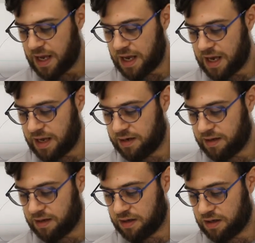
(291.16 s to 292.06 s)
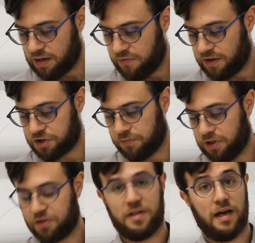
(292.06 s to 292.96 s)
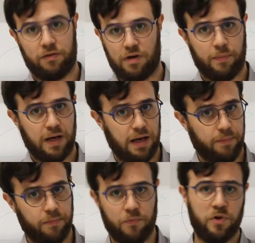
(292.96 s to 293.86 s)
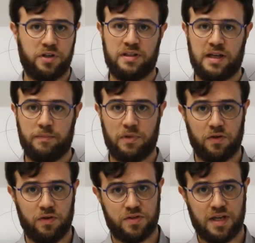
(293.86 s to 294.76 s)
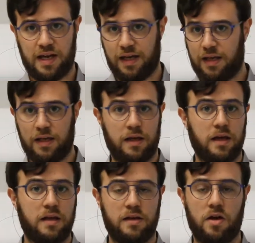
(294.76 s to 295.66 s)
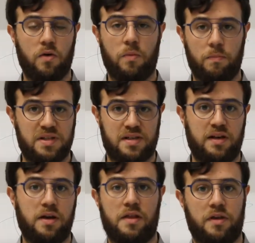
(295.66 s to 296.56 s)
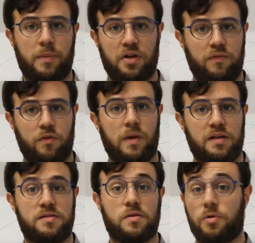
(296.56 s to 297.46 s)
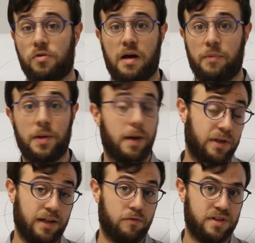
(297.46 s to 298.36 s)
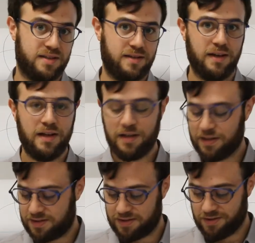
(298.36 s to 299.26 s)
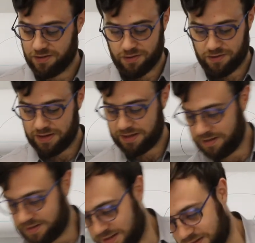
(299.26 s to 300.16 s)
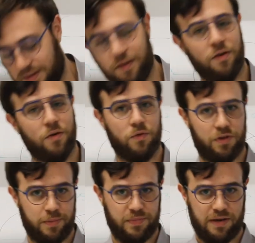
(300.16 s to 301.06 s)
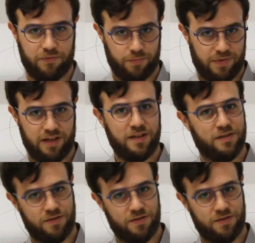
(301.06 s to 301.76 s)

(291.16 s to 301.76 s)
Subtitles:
and function block diagram. I'm reading them because I know basically nothing about informatics or programming. I'm a linguist, so I just wrote them down for me